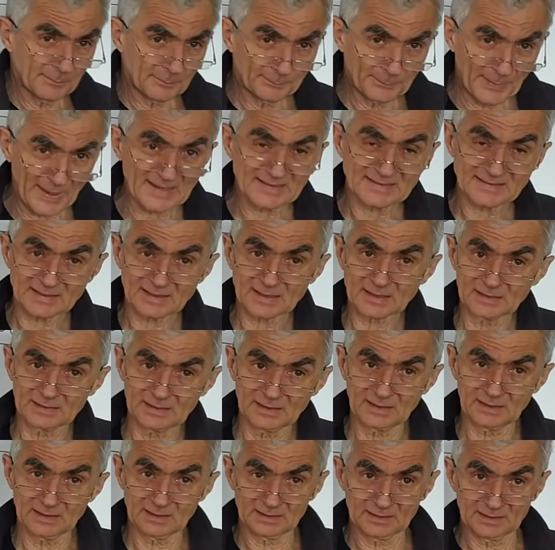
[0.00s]

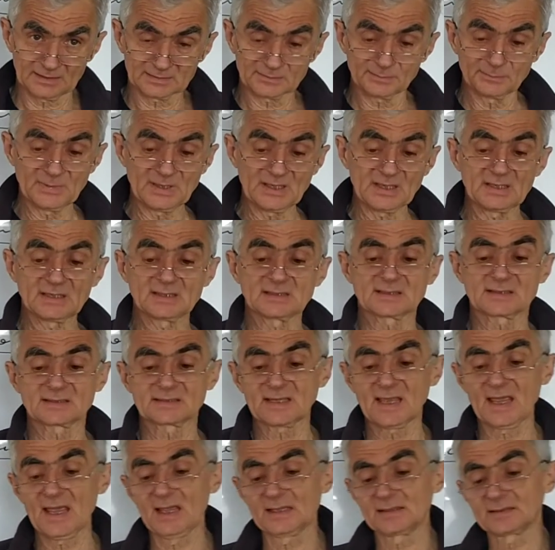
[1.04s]
basically it means
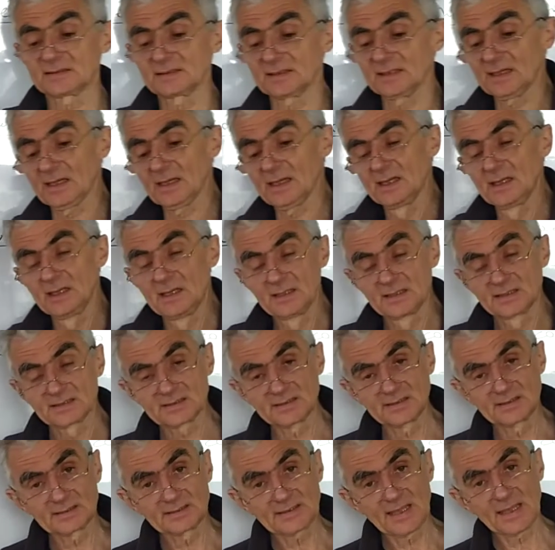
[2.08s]
that
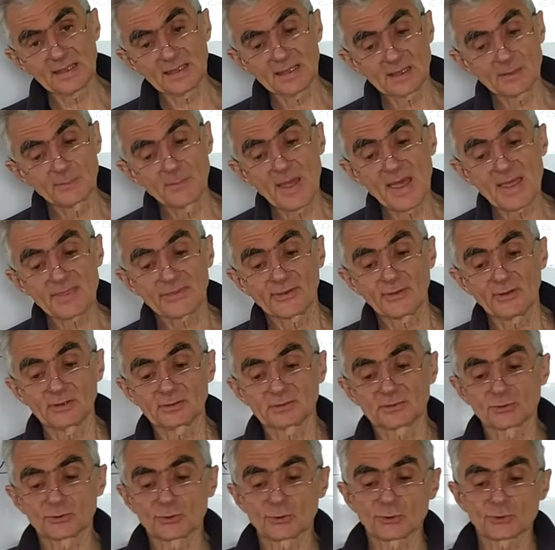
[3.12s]
synthetic
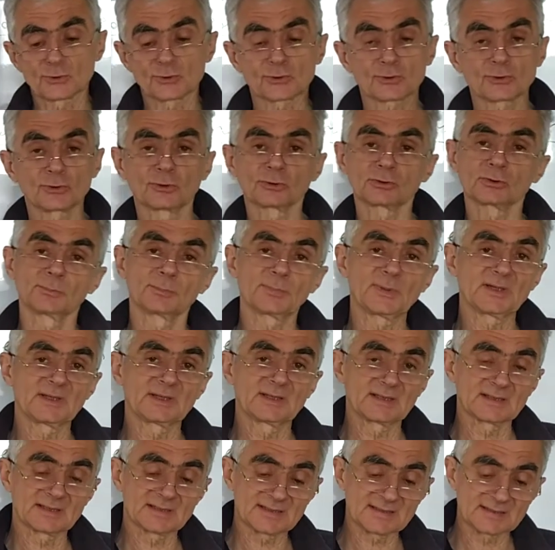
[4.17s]
methods should be
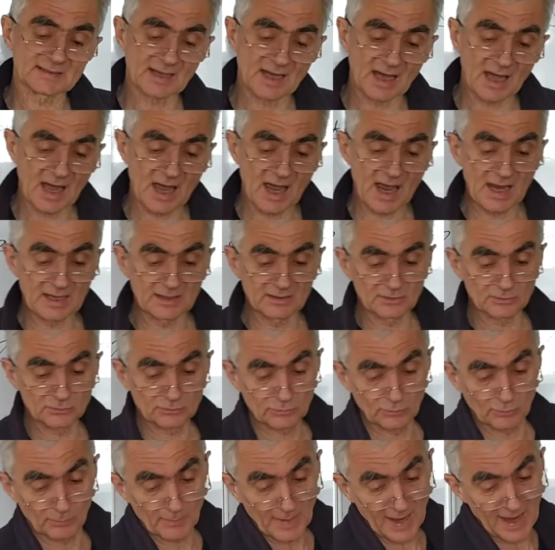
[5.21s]
designed
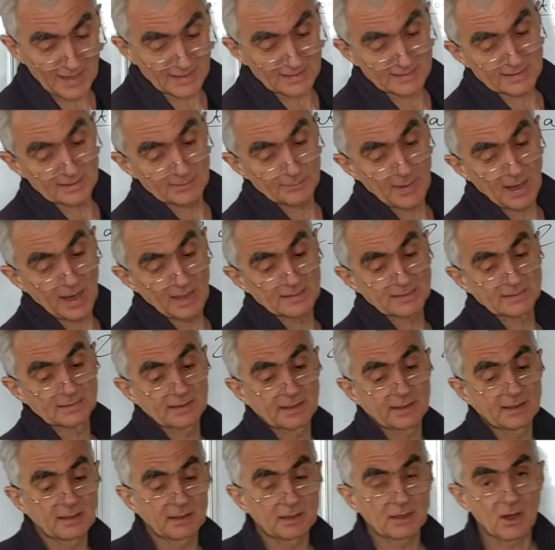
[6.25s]
to maximize
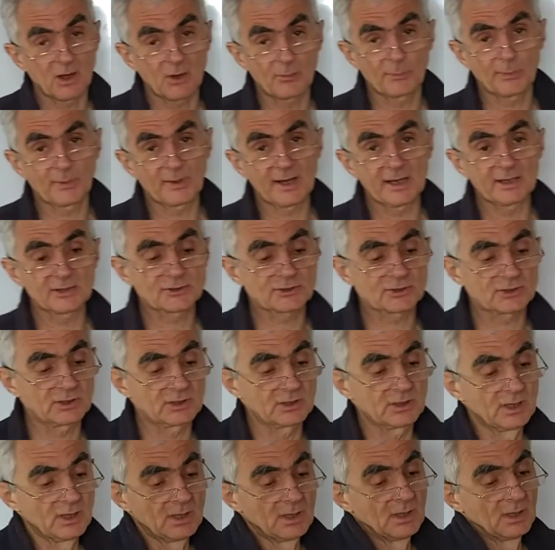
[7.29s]
the
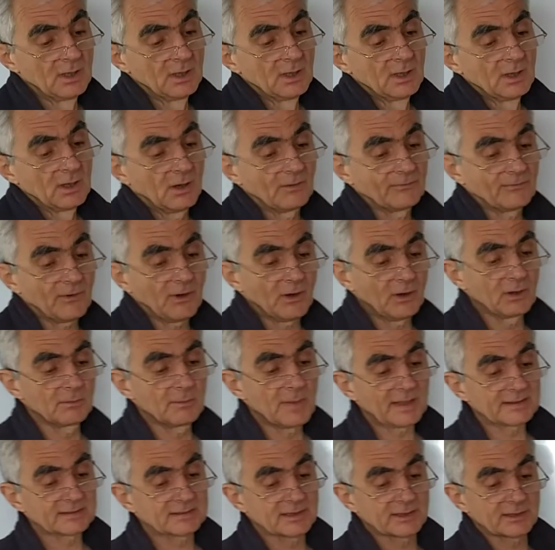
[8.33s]
incorporation of all
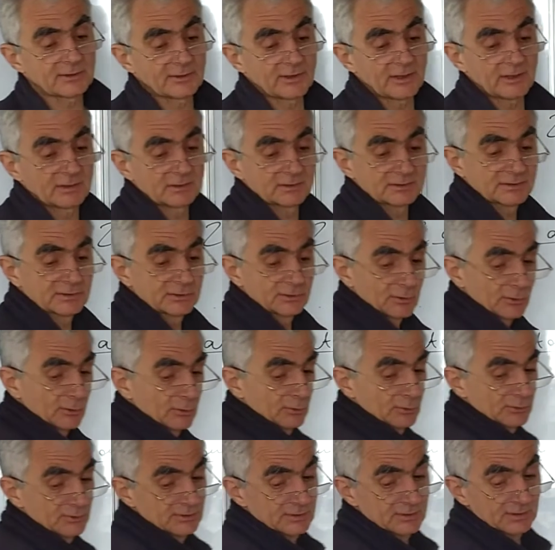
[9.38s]
materials
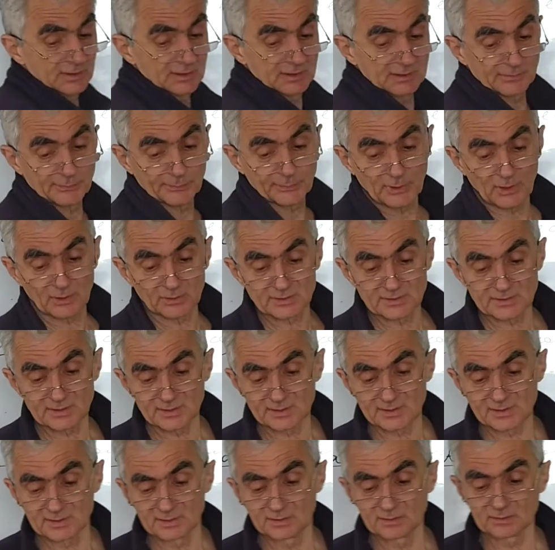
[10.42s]
used in the
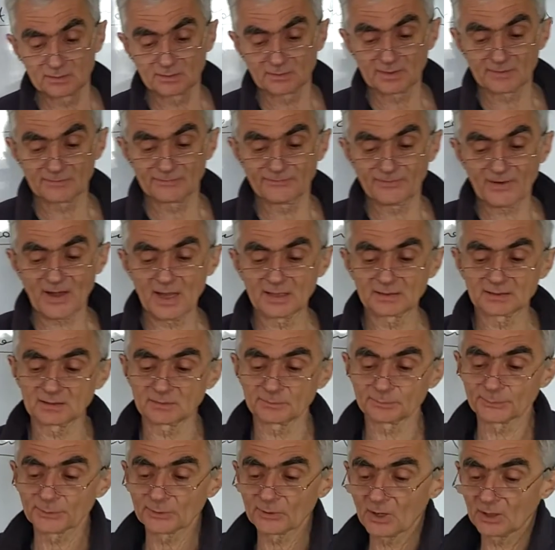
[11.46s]
process into the
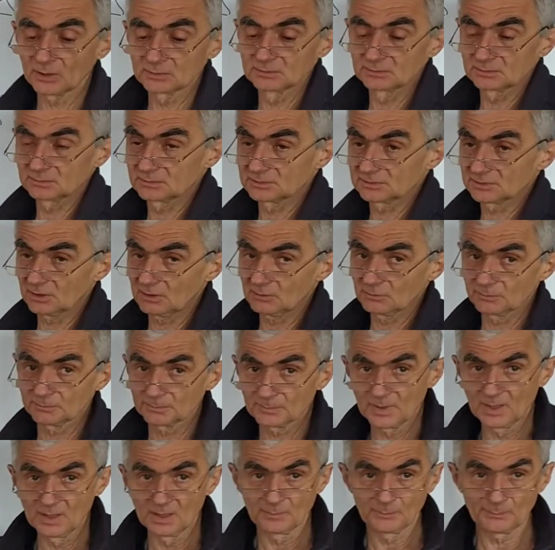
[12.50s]
final product.
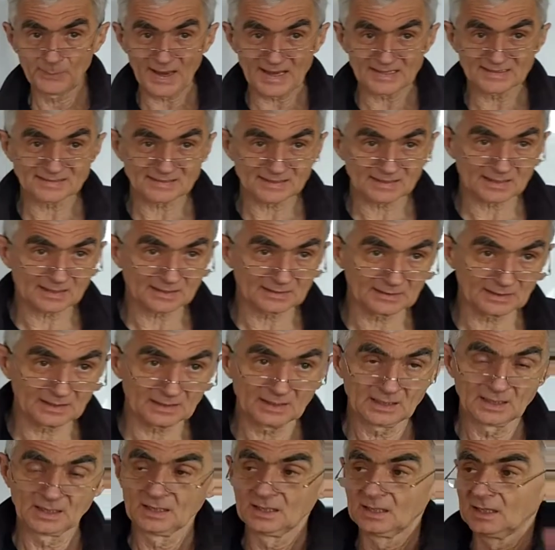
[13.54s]
So
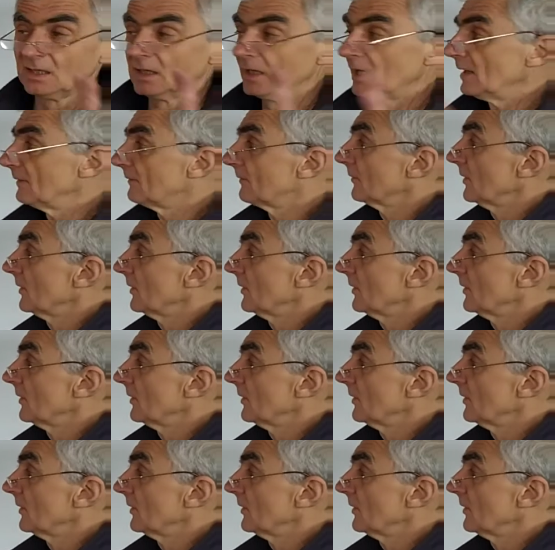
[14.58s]
basically, if